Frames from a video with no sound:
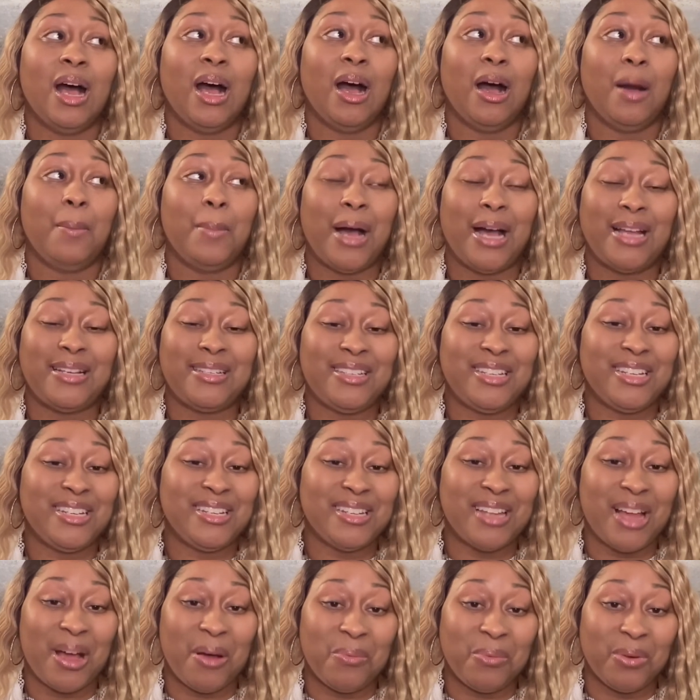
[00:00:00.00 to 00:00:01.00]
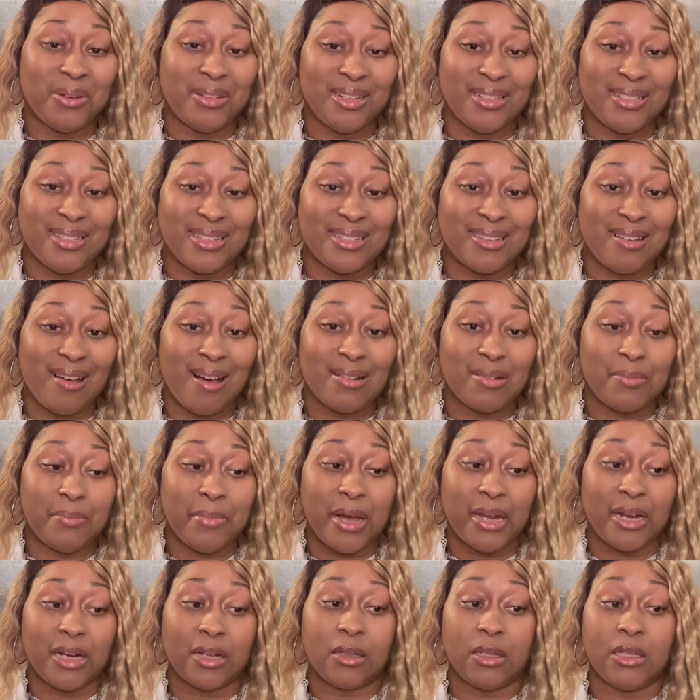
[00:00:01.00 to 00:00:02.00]
I did not want to just
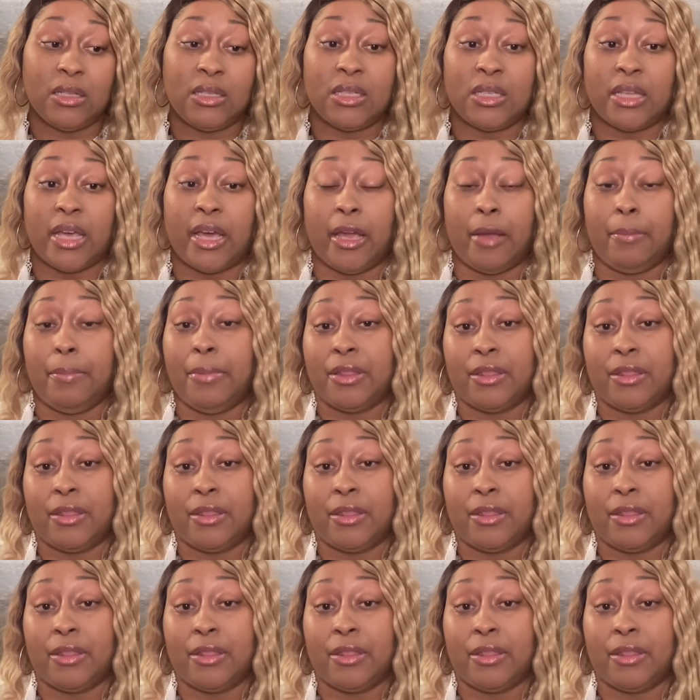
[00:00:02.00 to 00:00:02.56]
automatically say,